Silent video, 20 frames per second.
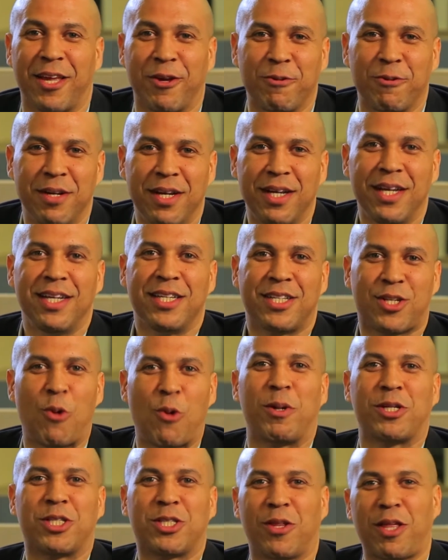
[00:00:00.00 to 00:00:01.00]
you, so
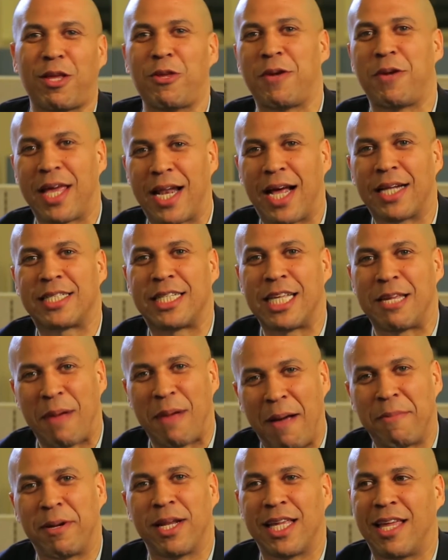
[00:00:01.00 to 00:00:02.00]
much so that you cannot sleep,
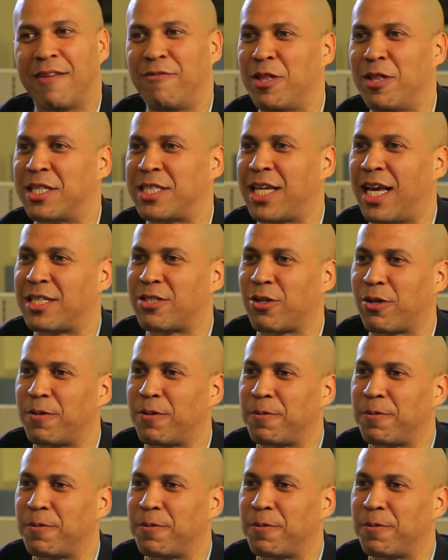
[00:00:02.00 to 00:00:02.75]
I'm going to give you this answer. So